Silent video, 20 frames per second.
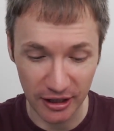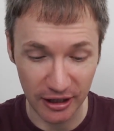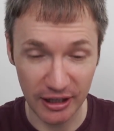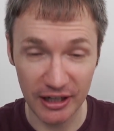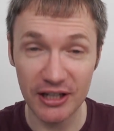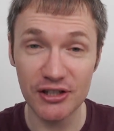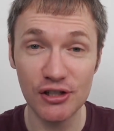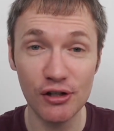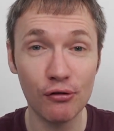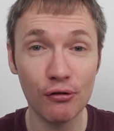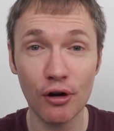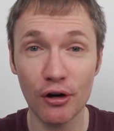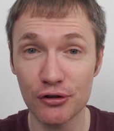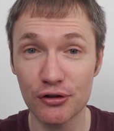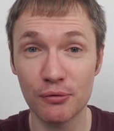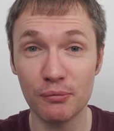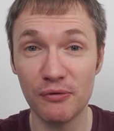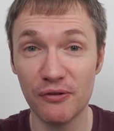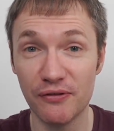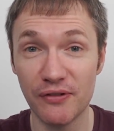and I still
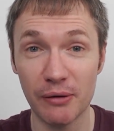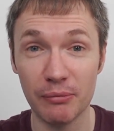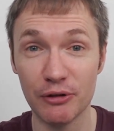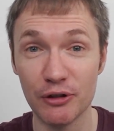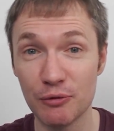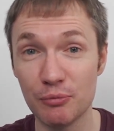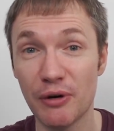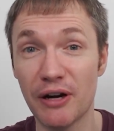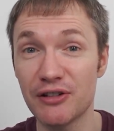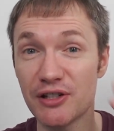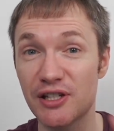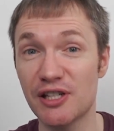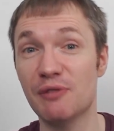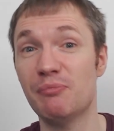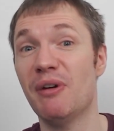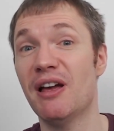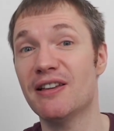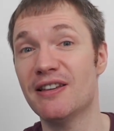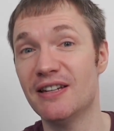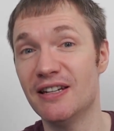got something fabulous, but I was
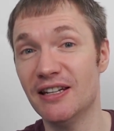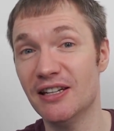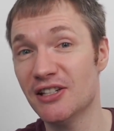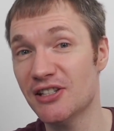expecting